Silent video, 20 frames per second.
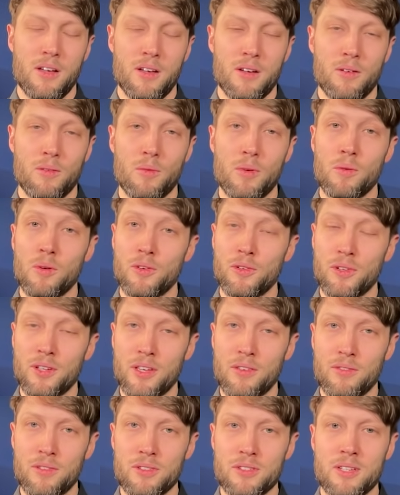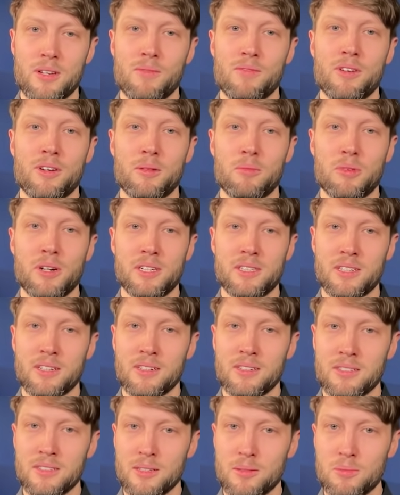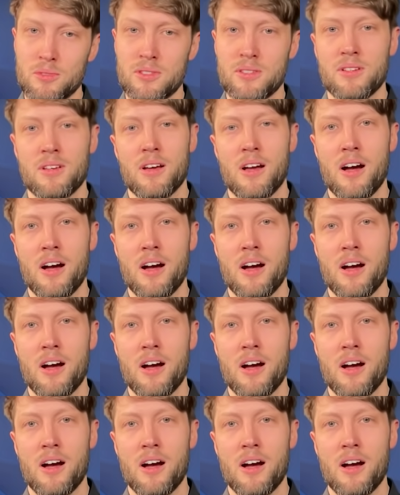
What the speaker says: We want to give you some very practical tips,